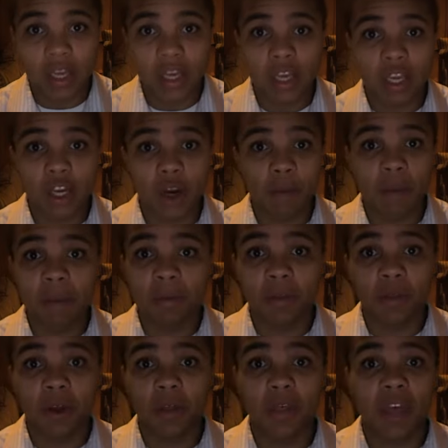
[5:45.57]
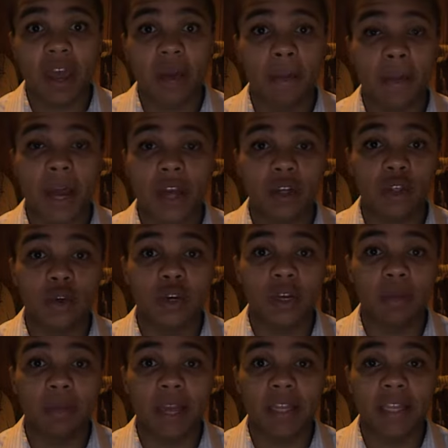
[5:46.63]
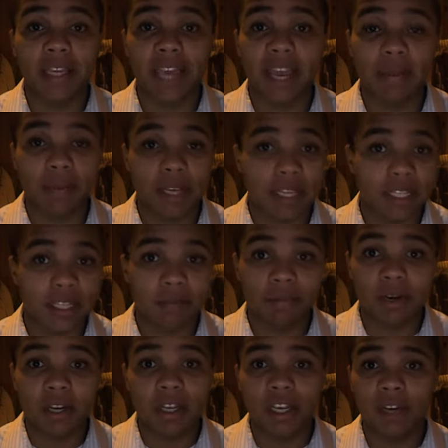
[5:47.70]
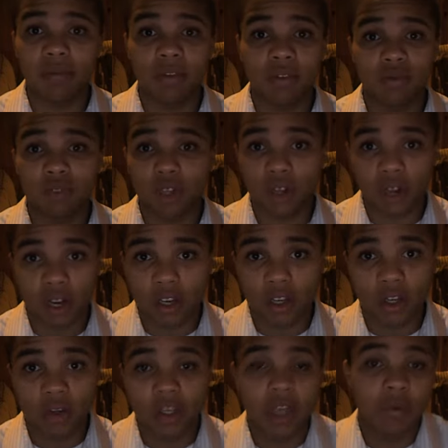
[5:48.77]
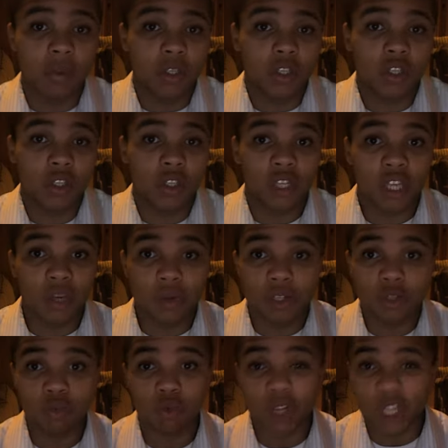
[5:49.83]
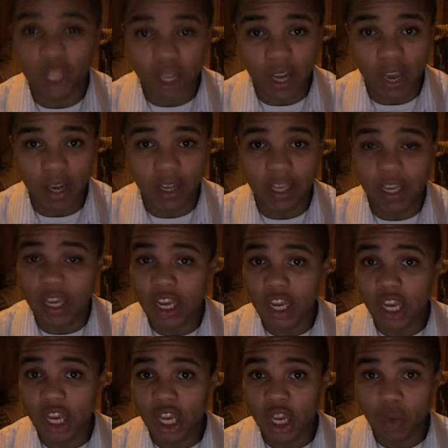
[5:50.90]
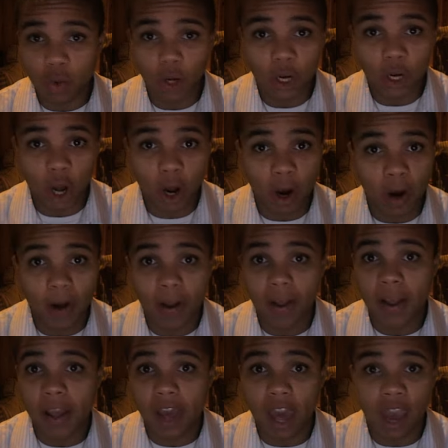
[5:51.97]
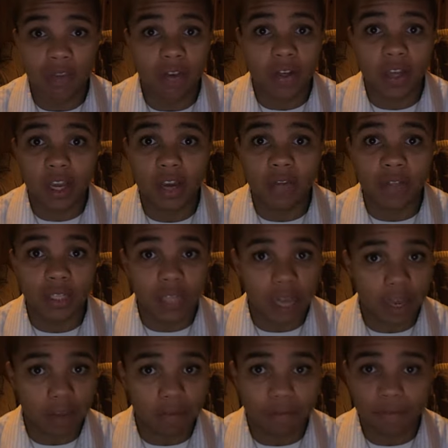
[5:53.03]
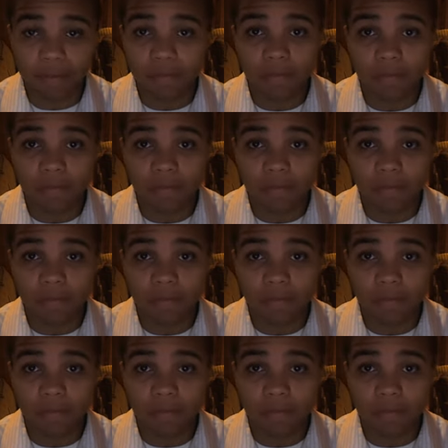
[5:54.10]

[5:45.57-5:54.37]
You know, people thought that Michael Jordan made the game easy, but it was really hard. You know, he was just really good at it. He worked hard every day of his life.